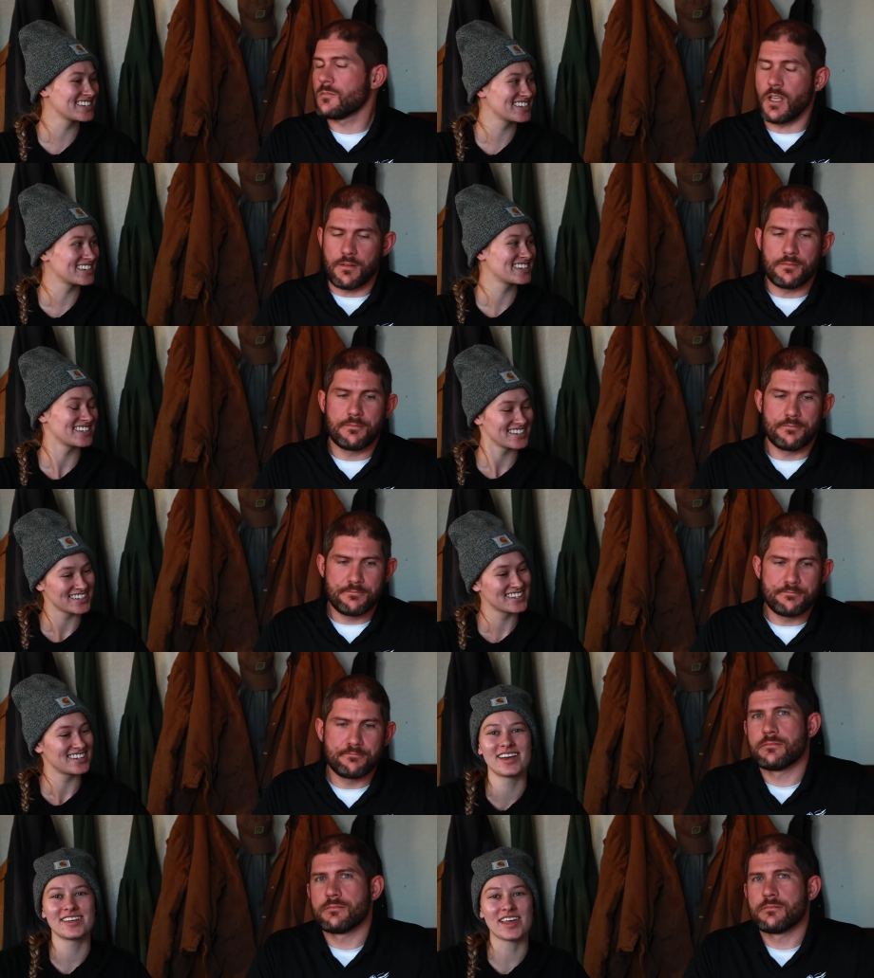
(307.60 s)
Speaker 1: Yeah.
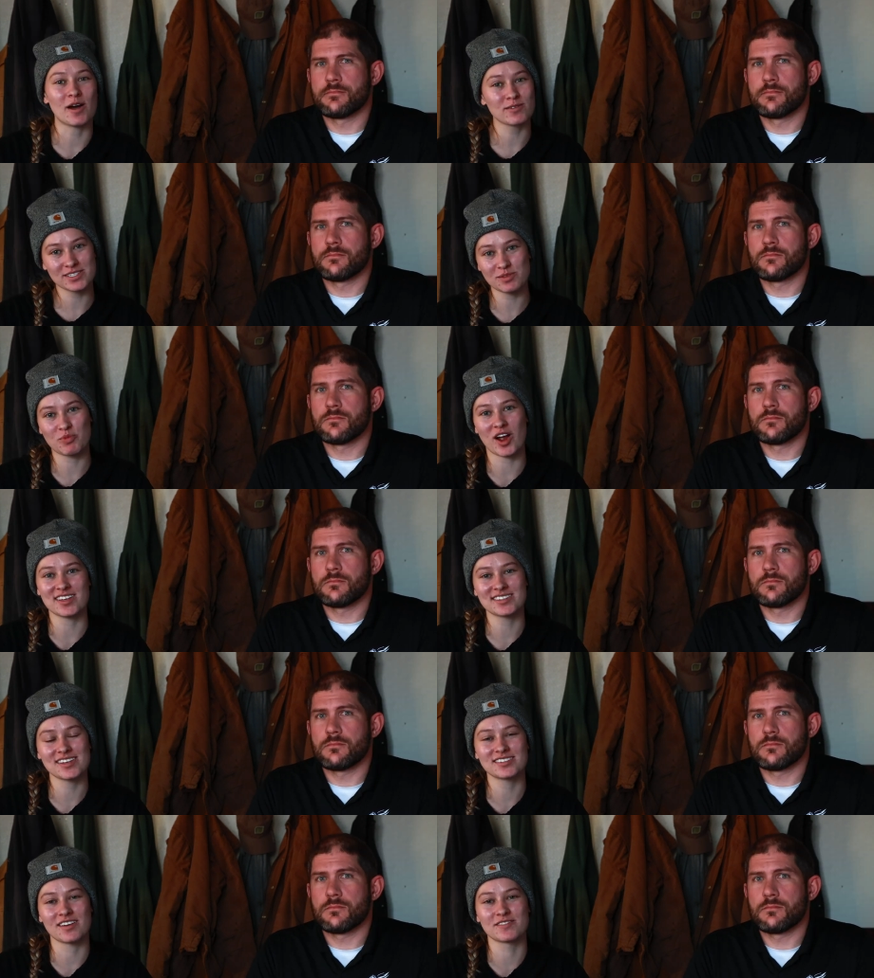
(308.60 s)
And that was the
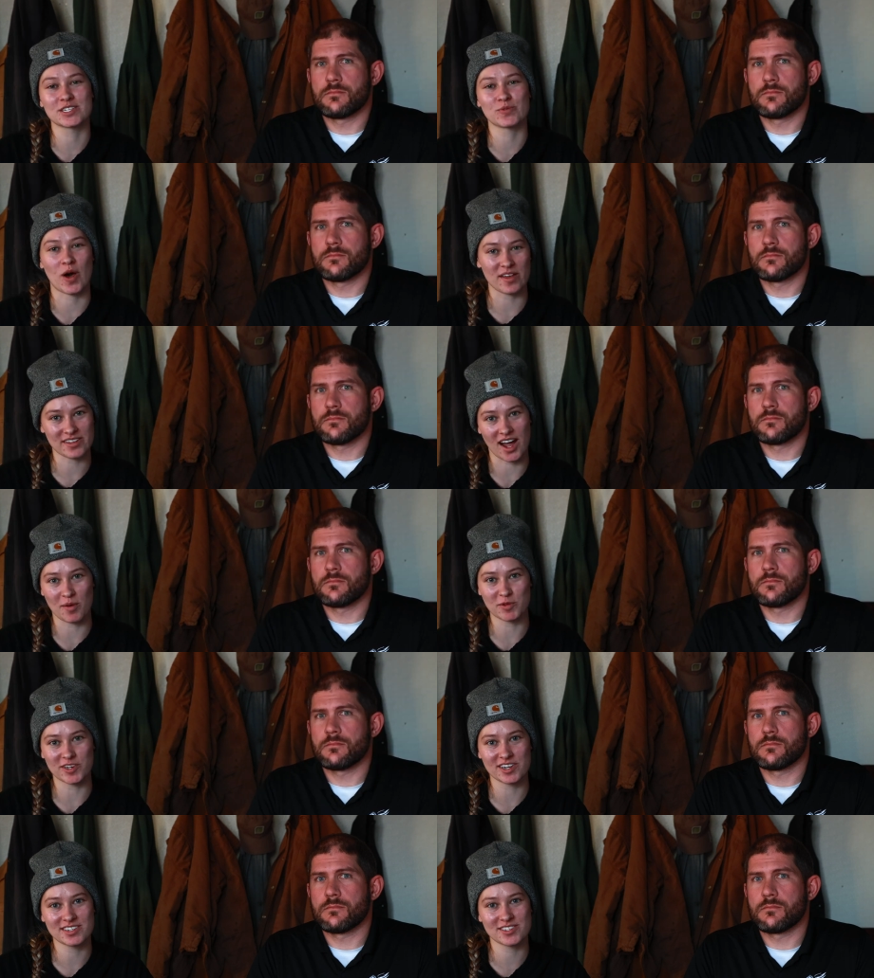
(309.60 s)
process of the swath
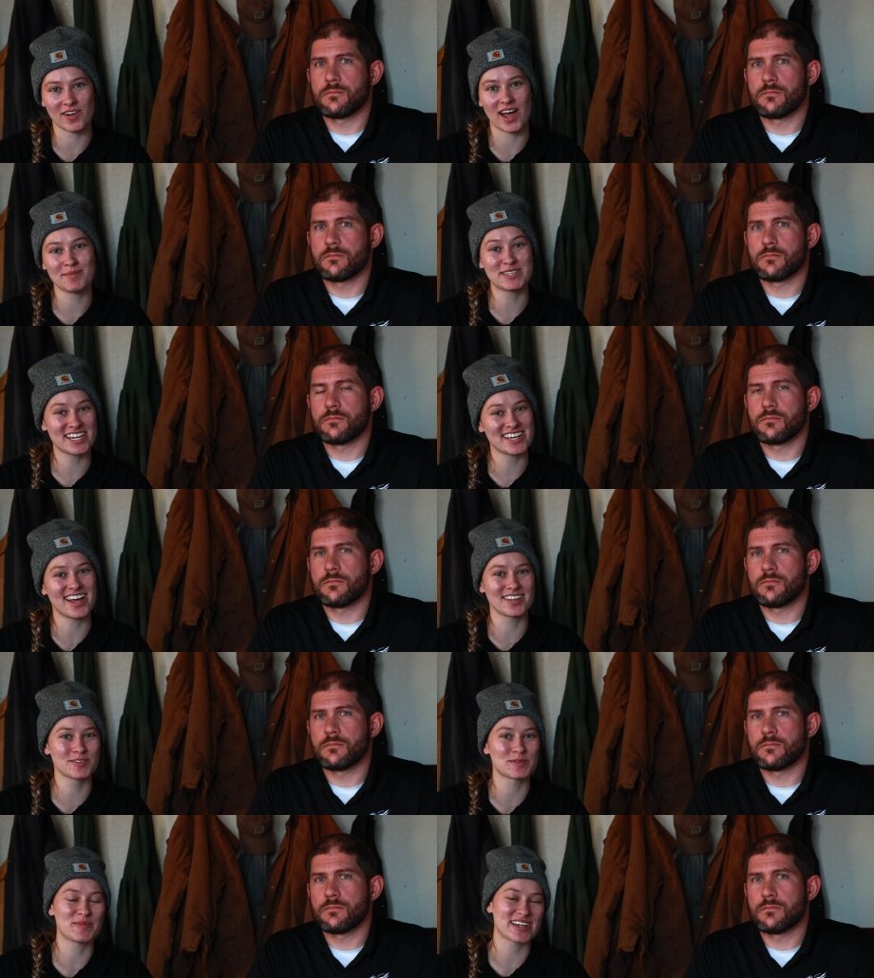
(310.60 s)
gobbler. So I'm Dani
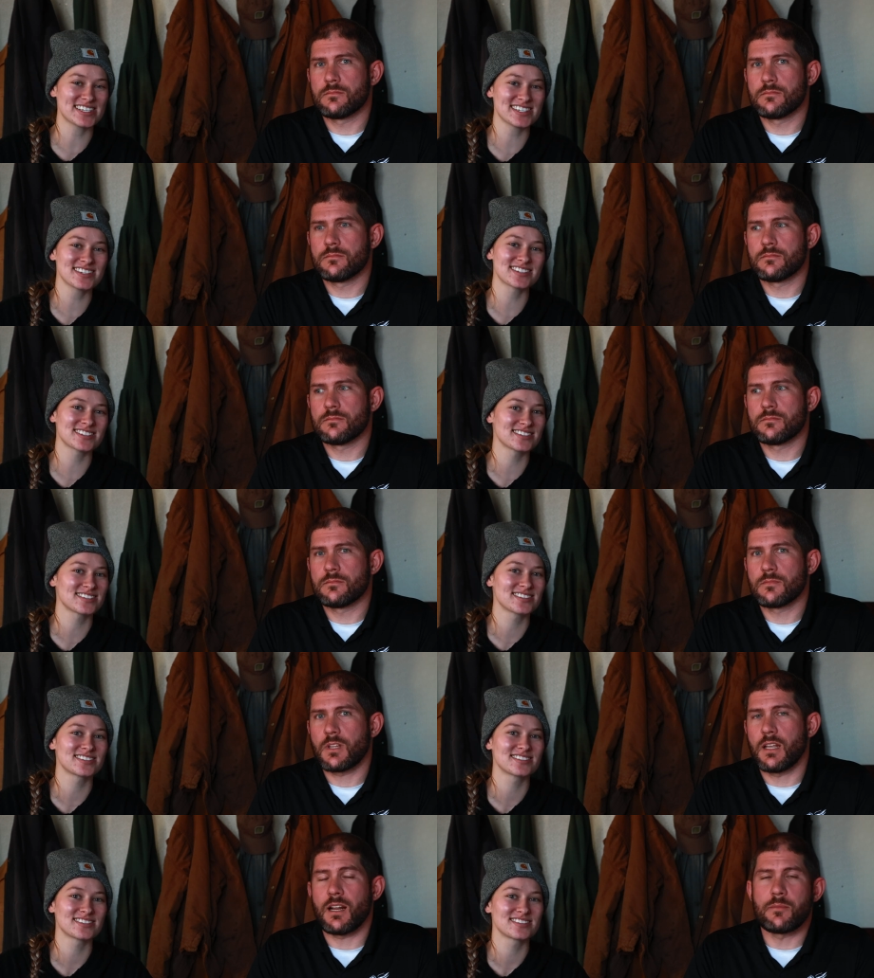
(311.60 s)
Helen with Pegasus.
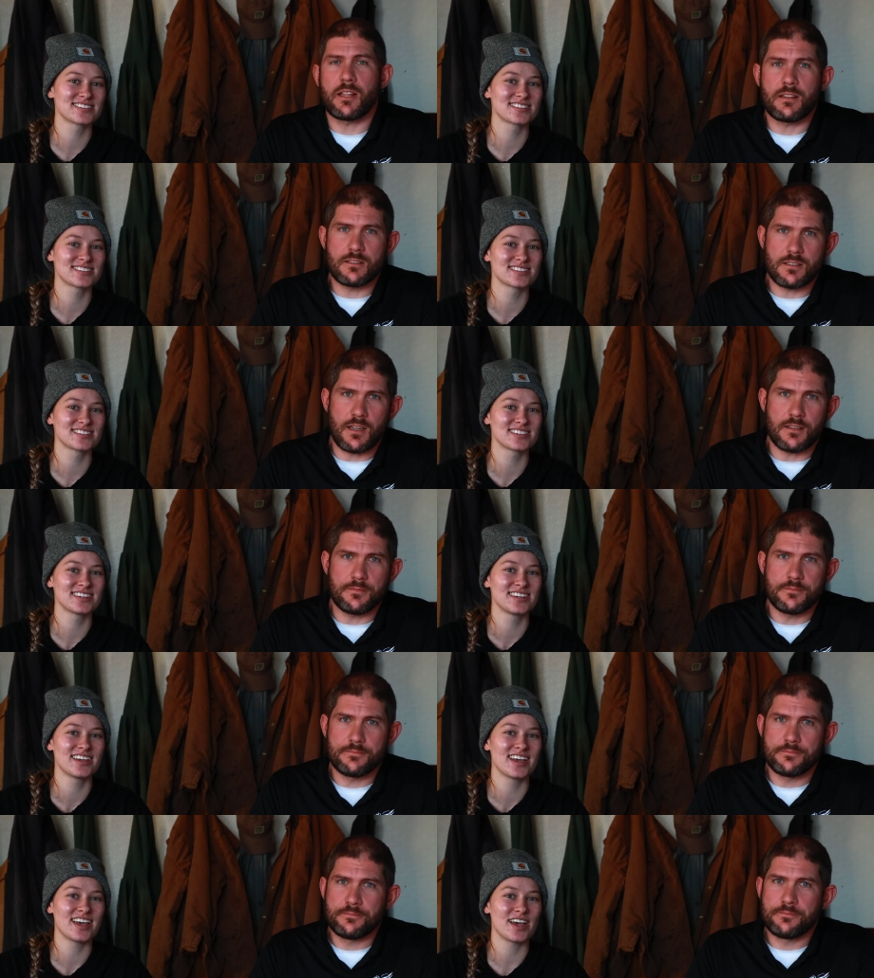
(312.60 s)
Speaker 2: And I'm Nathan Stein.
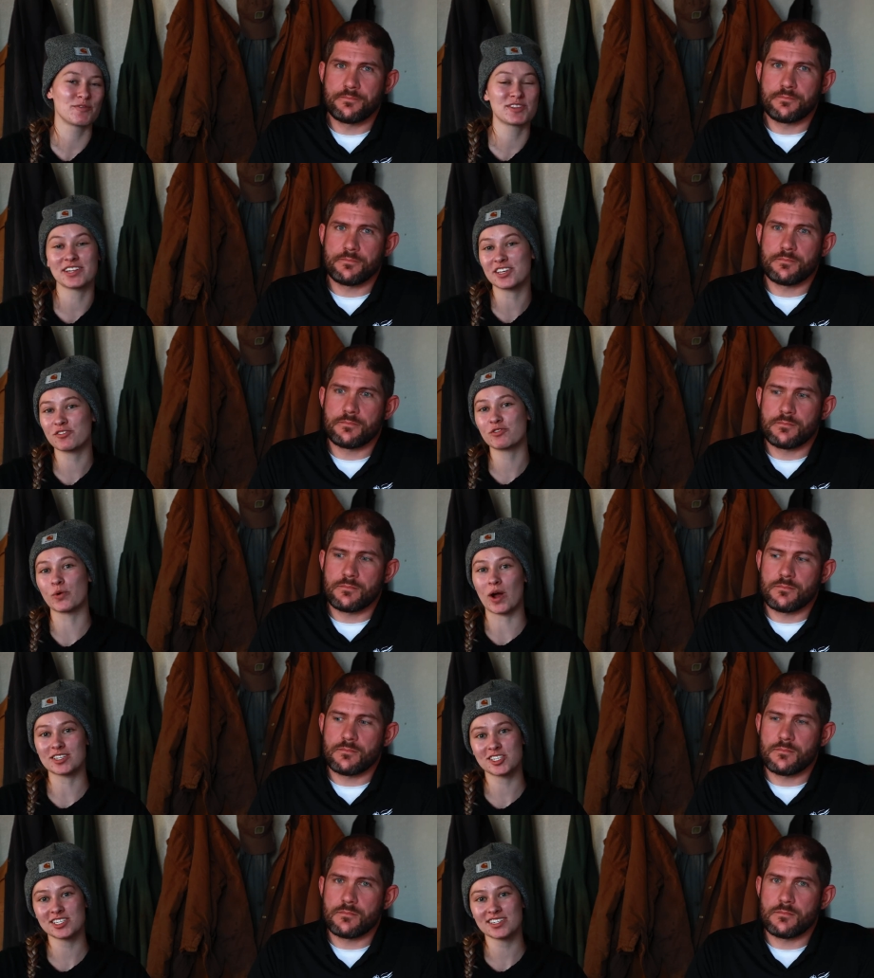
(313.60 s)
Speaker 1: And we thank you for
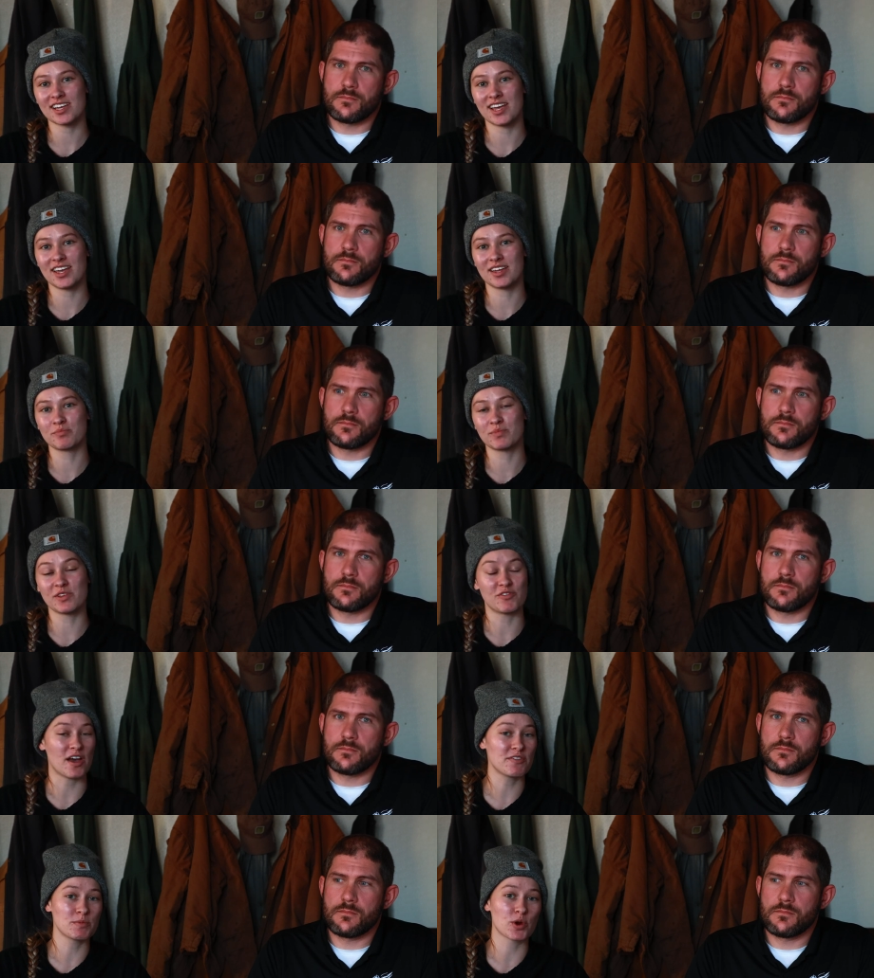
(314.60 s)
watching. And if you
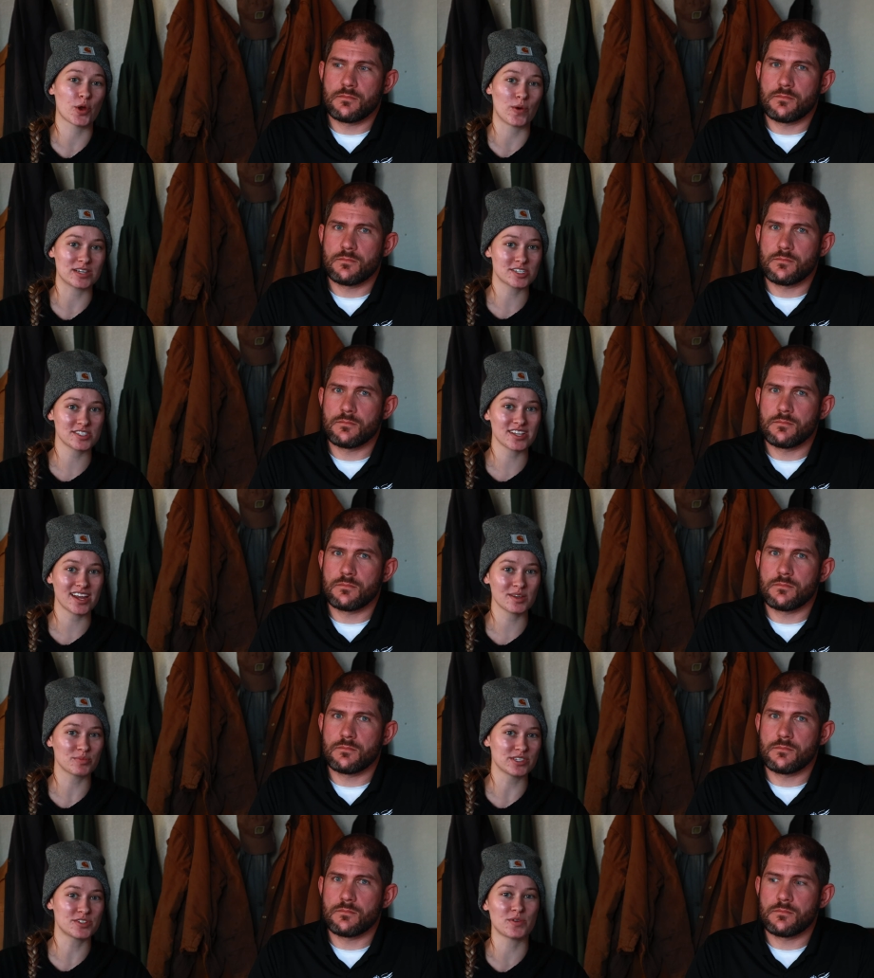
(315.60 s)
have any more questions on it,
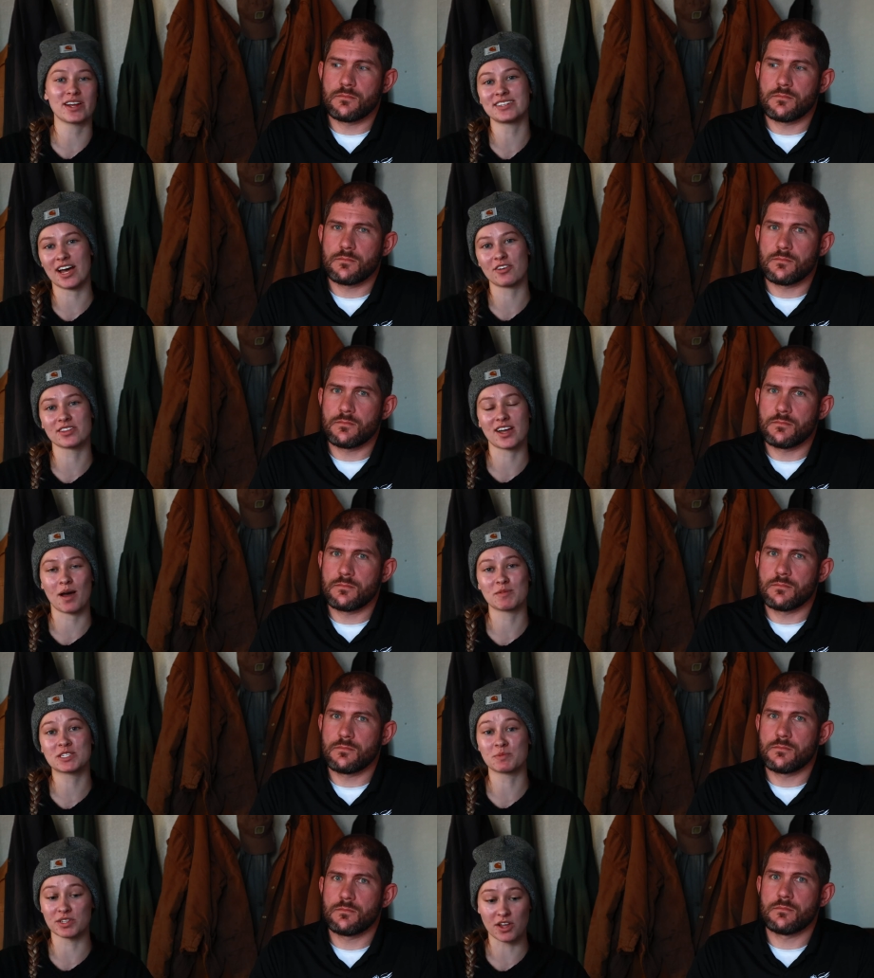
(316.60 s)
please write down in the
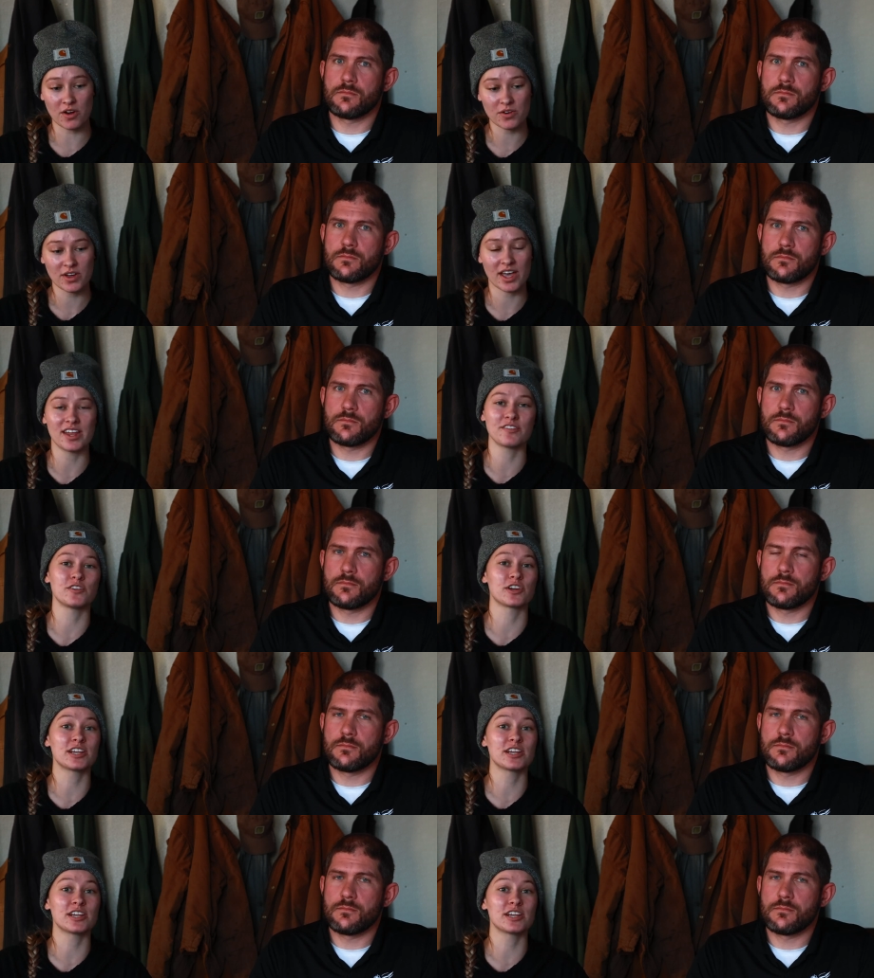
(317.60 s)
comments below. And if you're